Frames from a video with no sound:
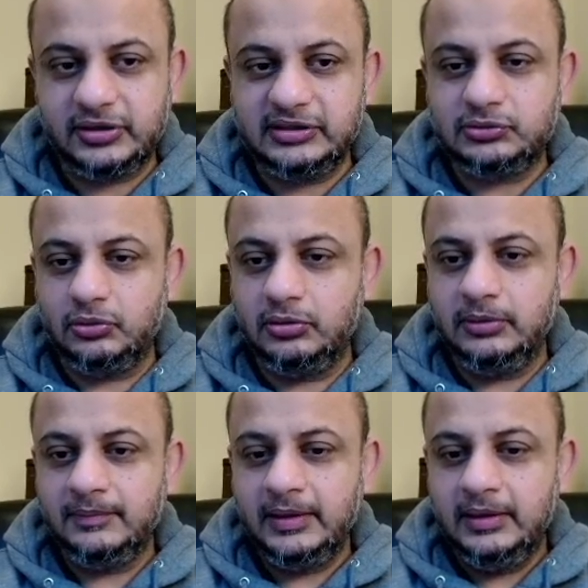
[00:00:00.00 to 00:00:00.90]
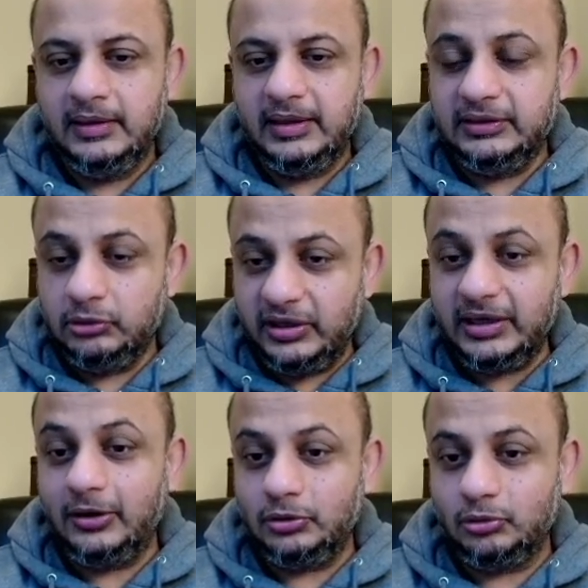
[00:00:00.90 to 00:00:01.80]
as code and knowing
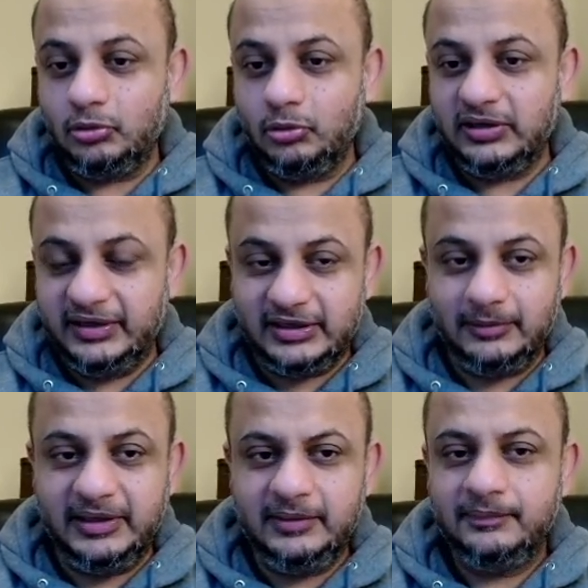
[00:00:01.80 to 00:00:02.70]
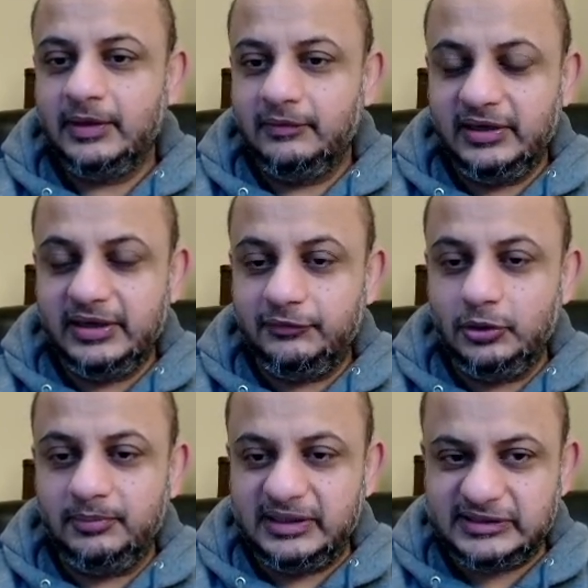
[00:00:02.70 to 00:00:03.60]
how to code a little bit will give you
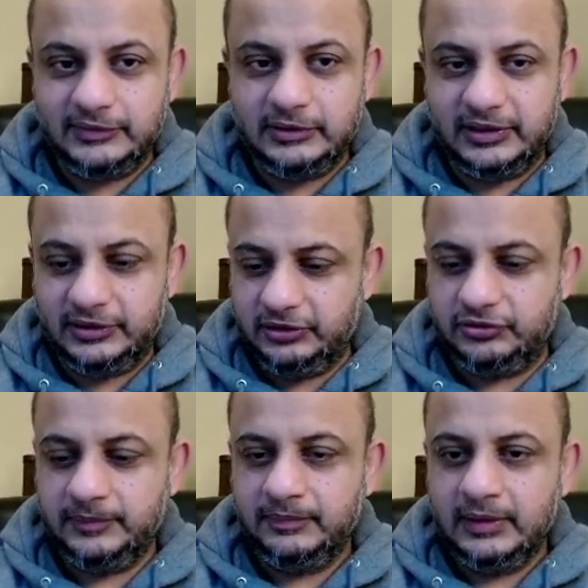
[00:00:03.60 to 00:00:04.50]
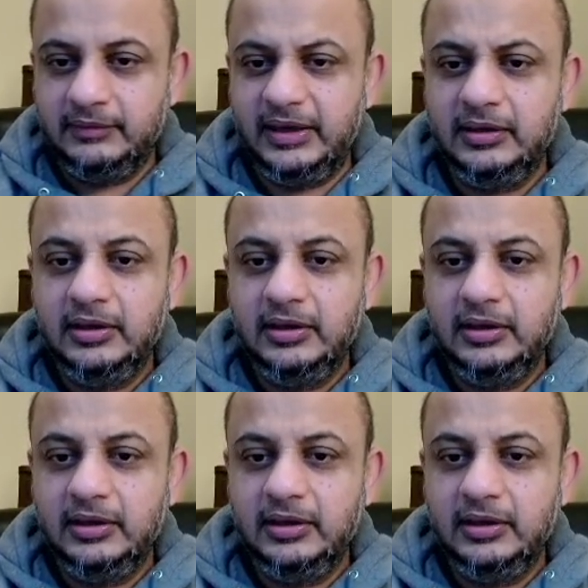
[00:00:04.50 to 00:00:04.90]
a massive advantage, right?